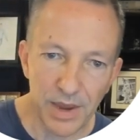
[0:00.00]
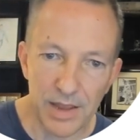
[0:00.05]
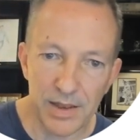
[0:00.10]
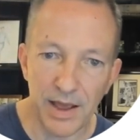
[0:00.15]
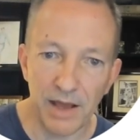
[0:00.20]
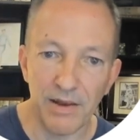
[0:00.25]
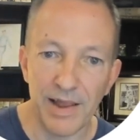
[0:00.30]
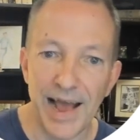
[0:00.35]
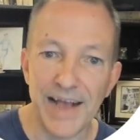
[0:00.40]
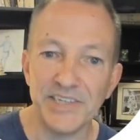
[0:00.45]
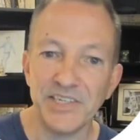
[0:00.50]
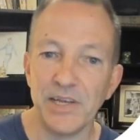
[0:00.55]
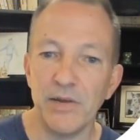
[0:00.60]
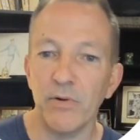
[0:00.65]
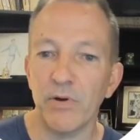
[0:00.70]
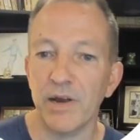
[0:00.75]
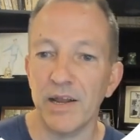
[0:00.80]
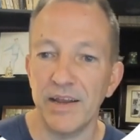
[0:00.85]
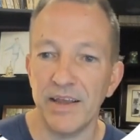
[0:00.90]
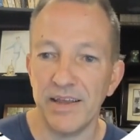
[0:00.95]
Now, lastly,
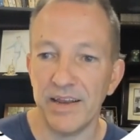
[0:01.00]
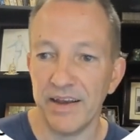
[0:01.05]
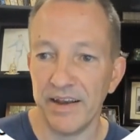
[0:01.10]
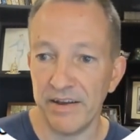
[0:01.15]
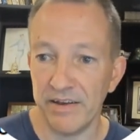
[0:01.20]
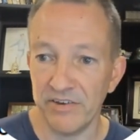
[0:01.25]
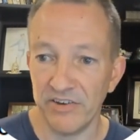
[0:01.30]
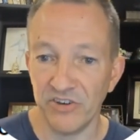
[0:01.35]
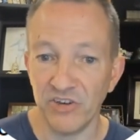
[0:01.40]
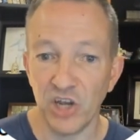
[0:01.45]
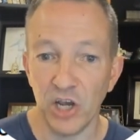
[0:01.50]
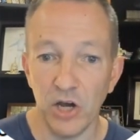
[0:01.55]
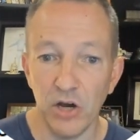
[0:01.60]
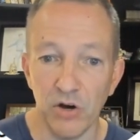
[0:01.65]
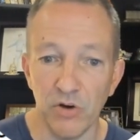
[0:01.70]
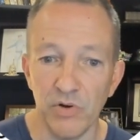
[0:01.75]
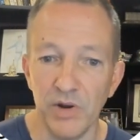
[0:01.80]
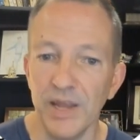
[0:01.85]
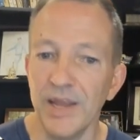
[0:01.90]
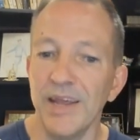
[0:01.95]
we're going to get into
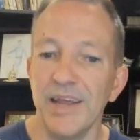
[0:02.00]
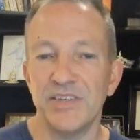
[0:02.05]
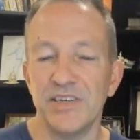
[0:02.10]
tone.